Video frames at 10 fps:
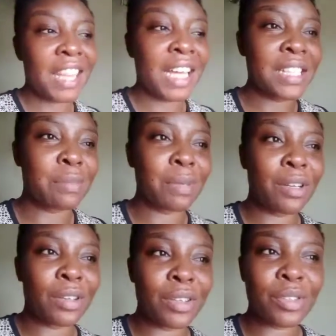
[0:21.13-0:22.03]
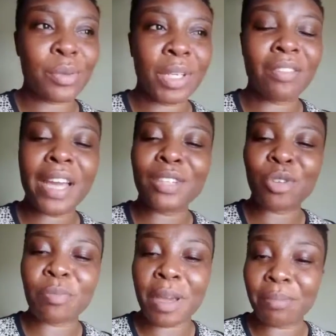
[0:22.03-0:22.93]
I mean, as
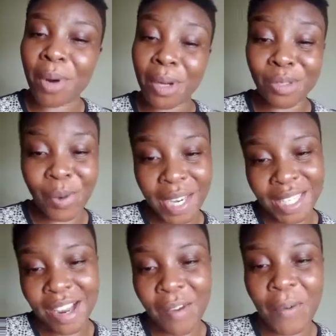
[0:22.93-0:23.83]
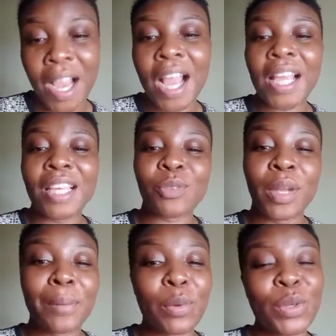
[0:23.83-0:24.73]
in I'm doing the micro
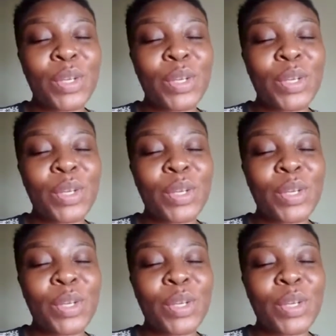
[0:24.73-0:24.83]
shading